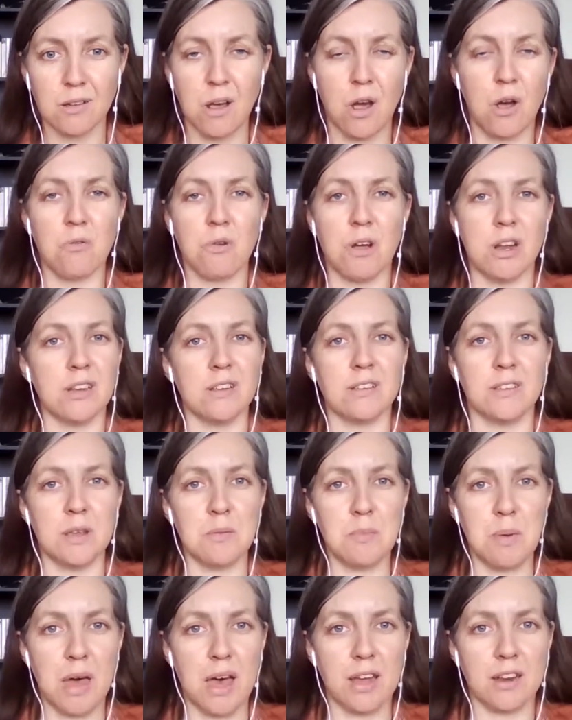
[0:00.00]
horrendously
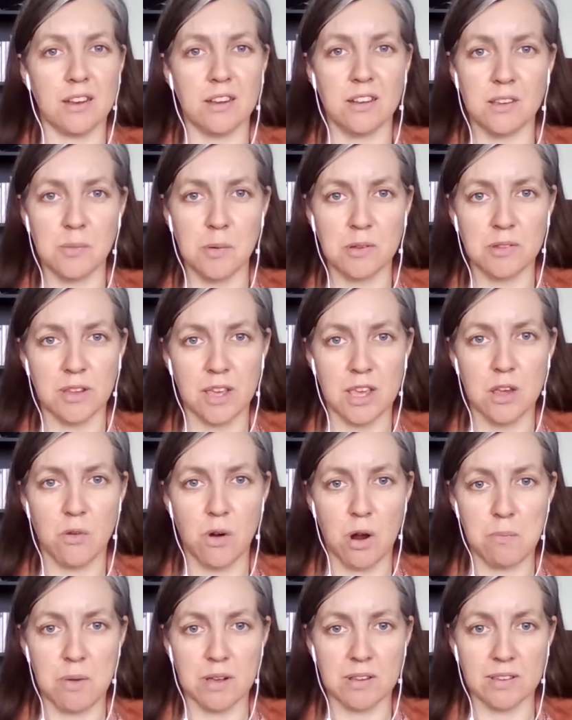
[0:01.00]
bad and it smells like your
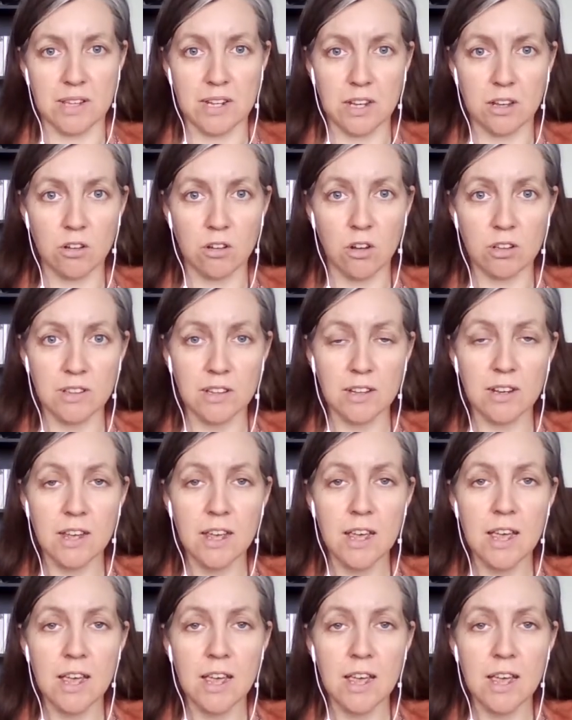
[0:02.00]
grandma's linen closet,